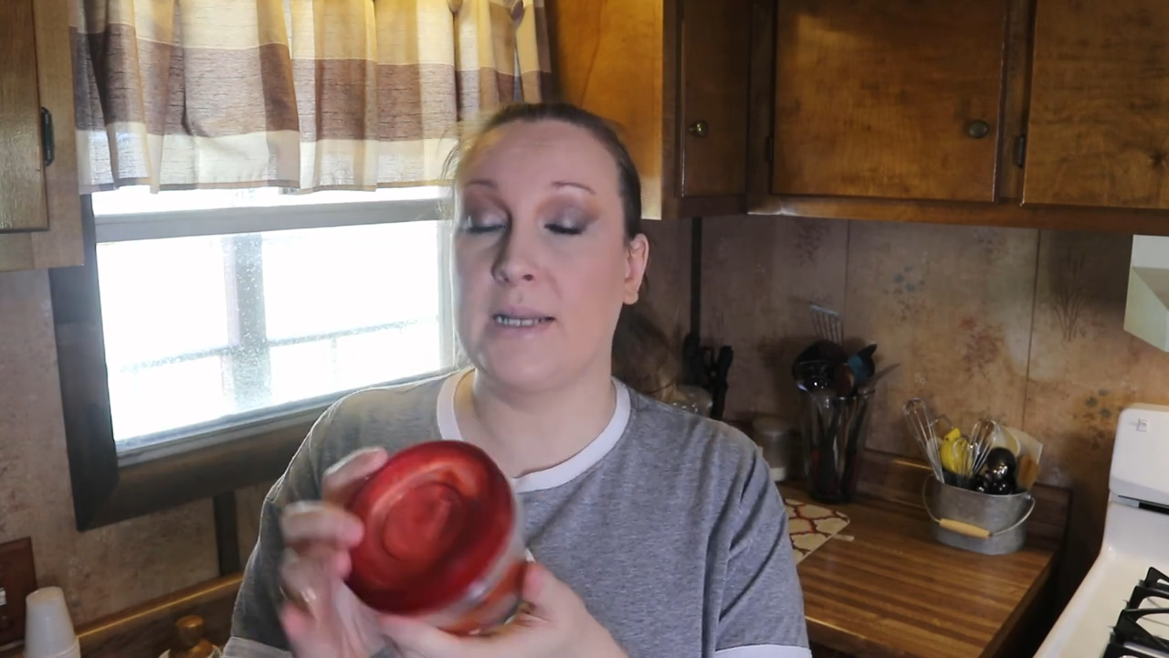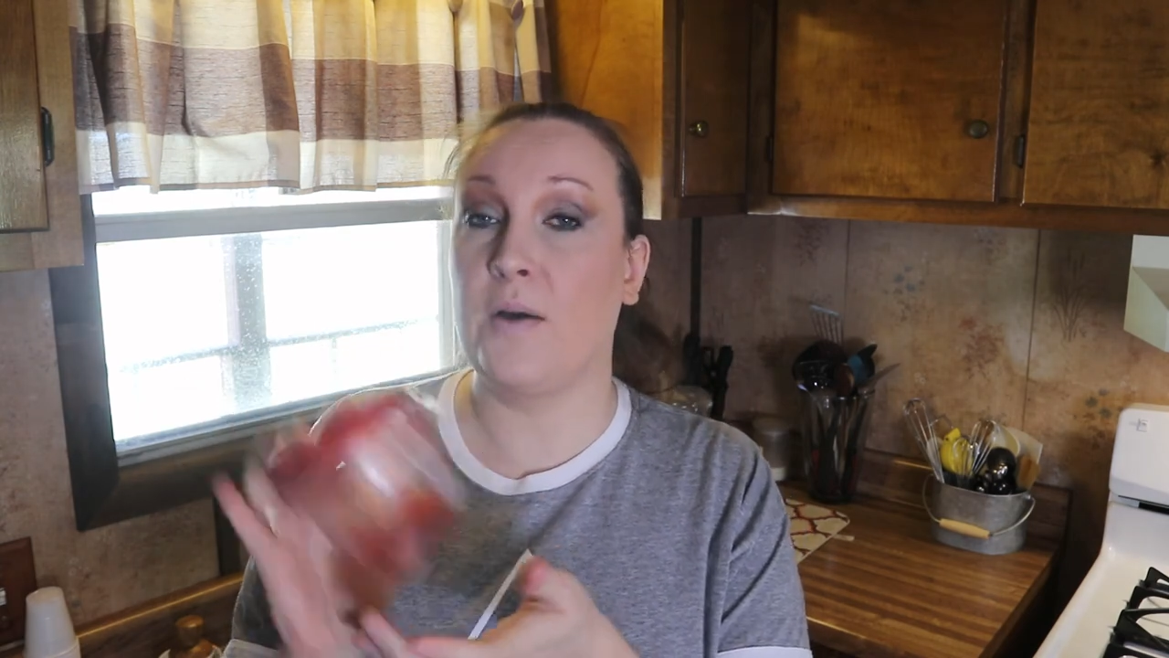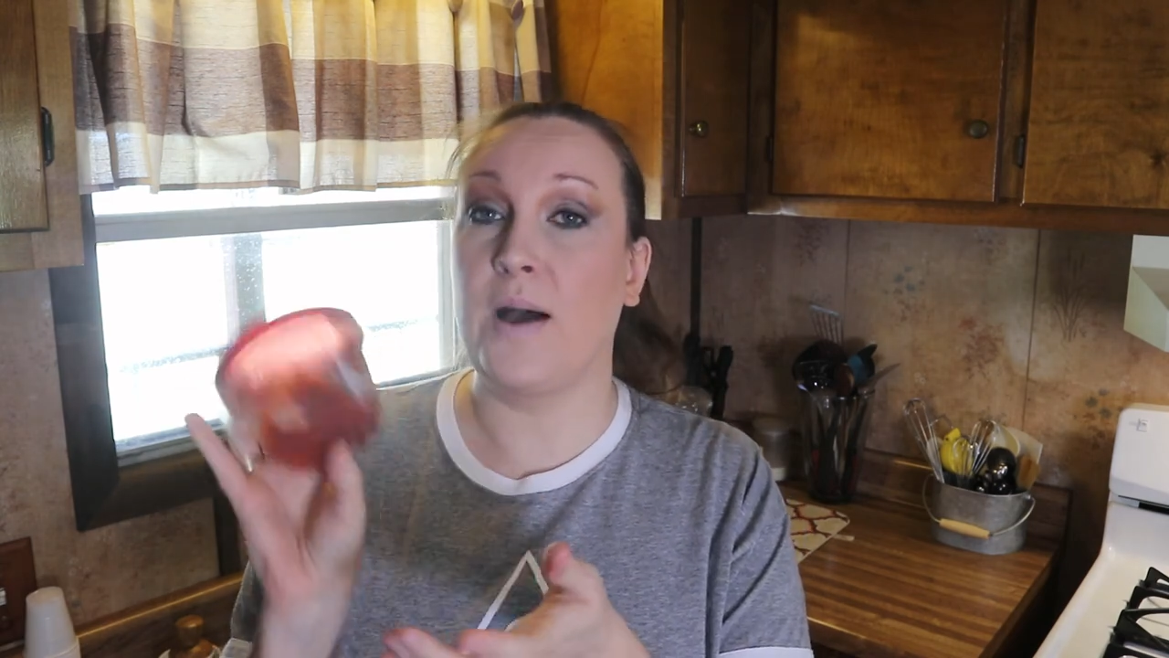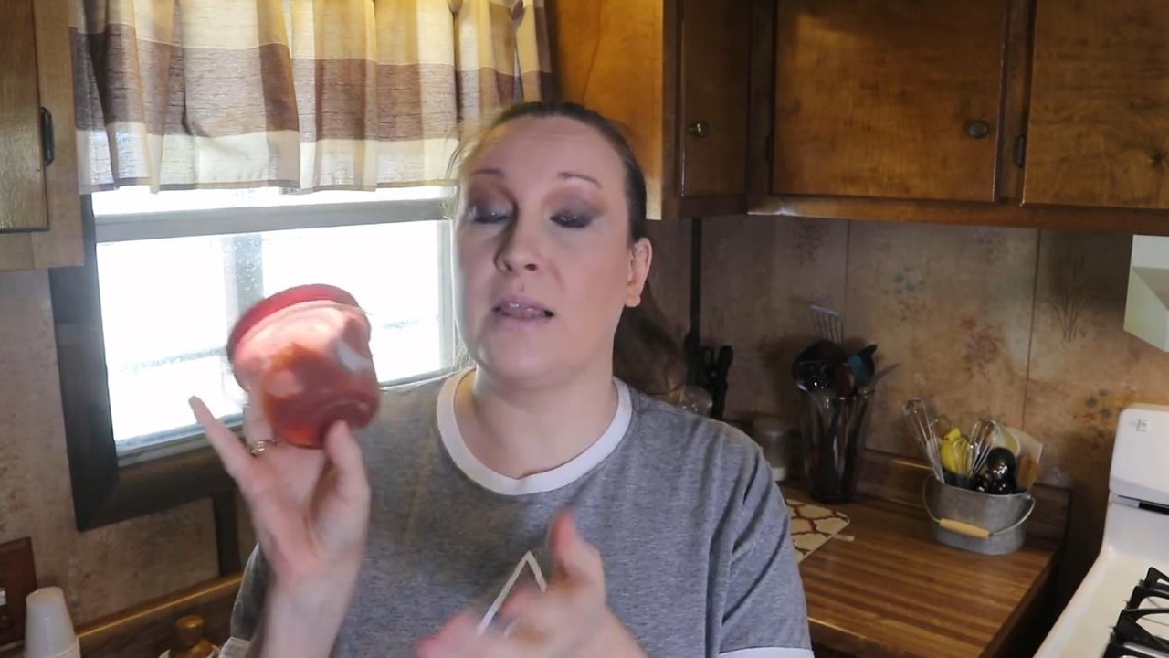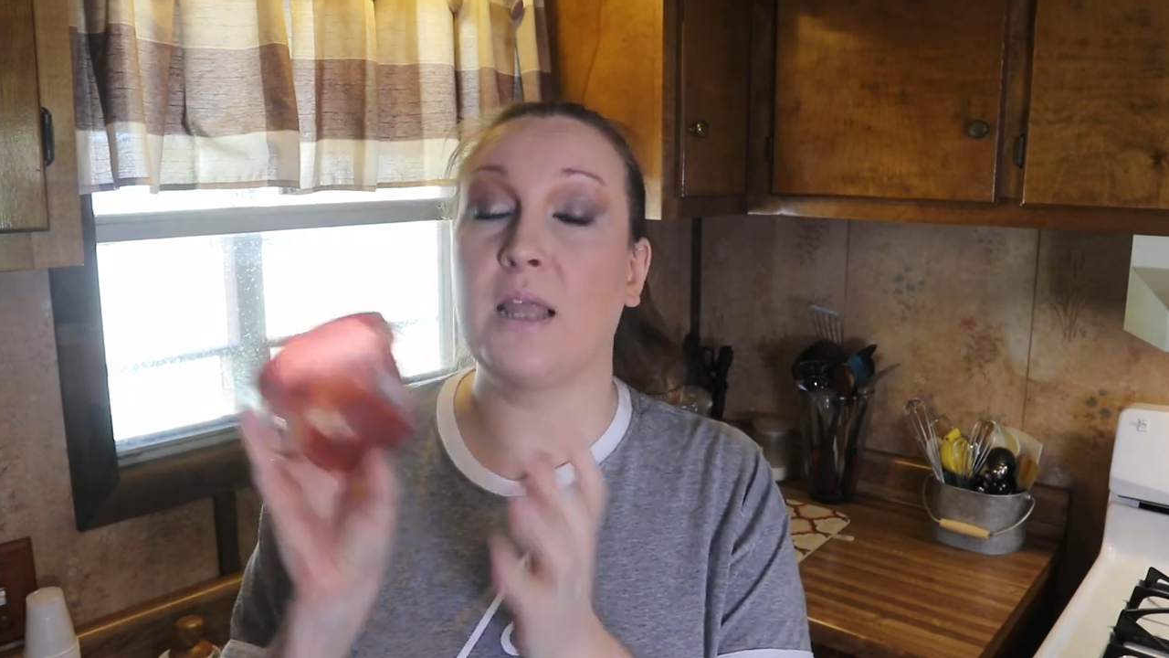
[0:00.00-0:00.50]

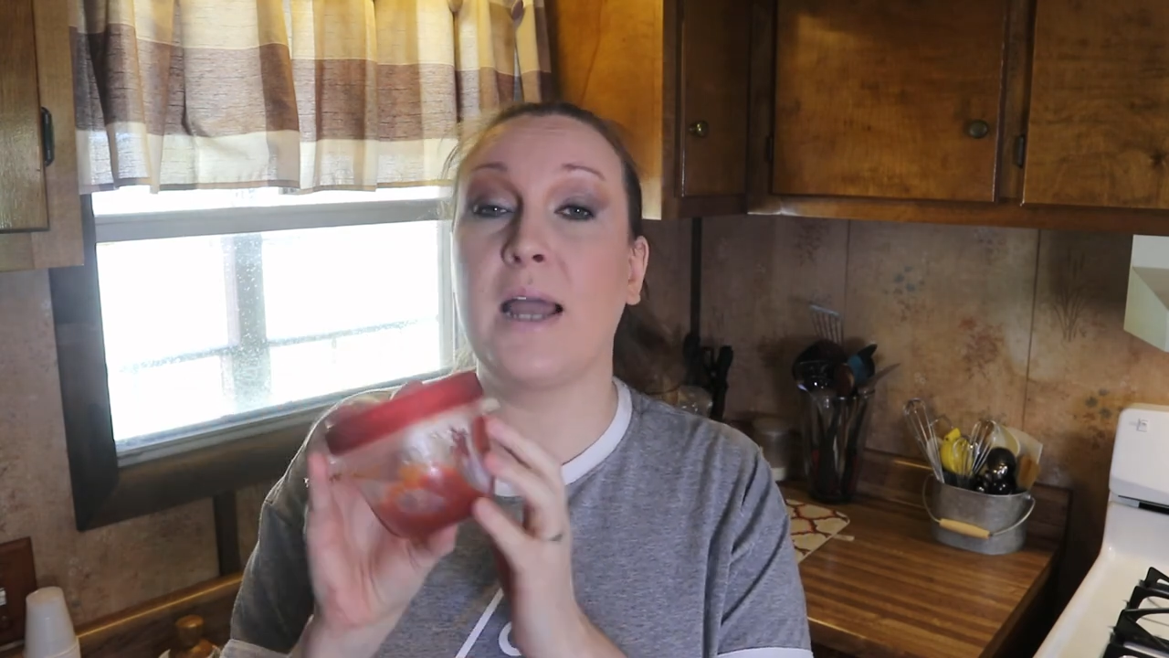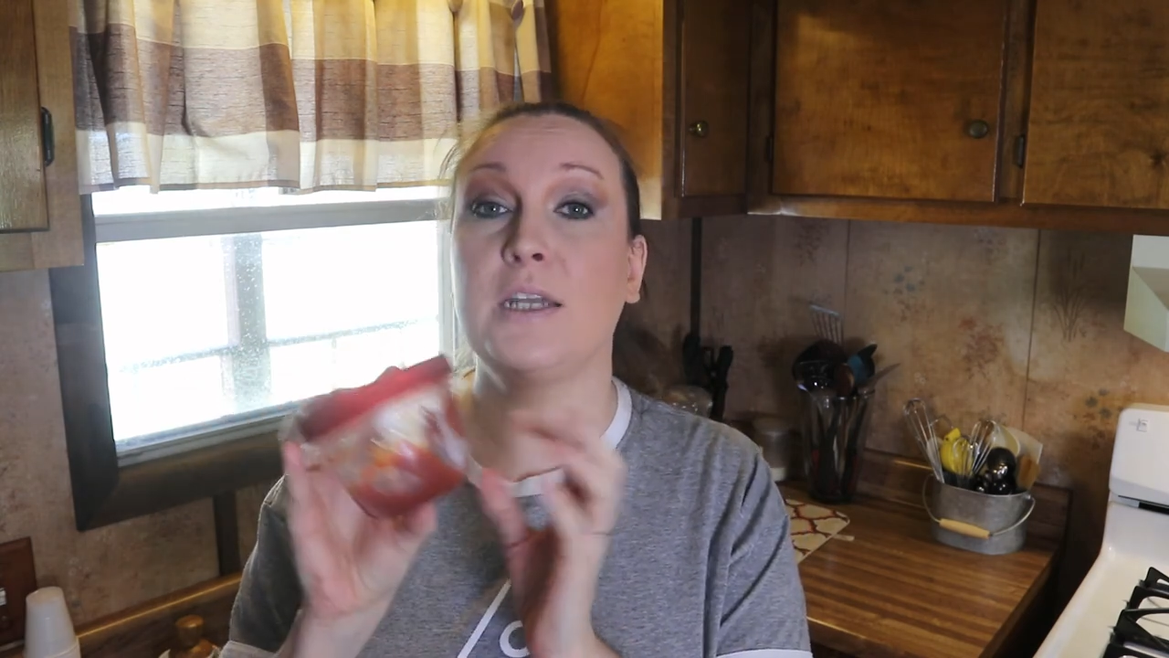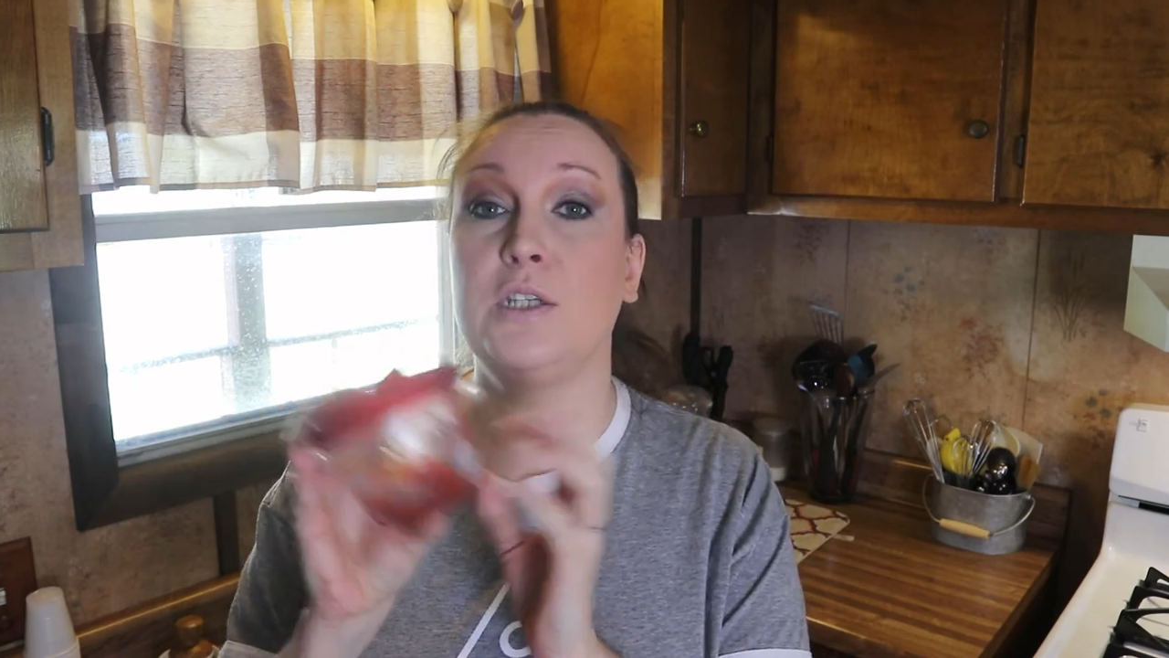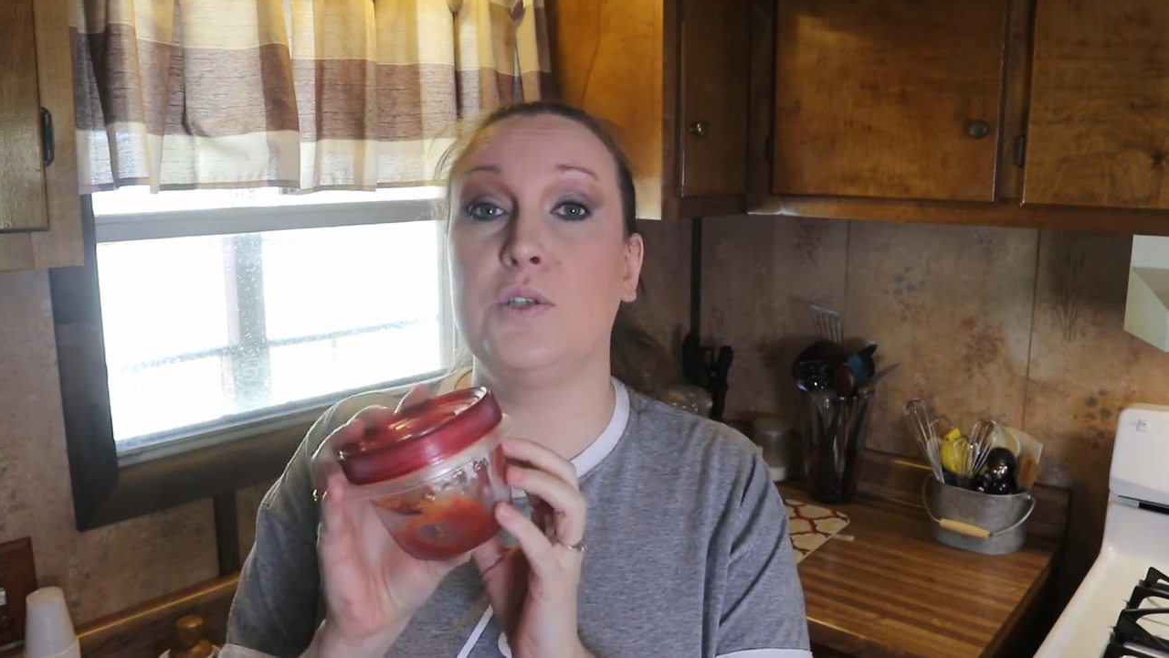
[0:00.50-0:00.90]
Now I like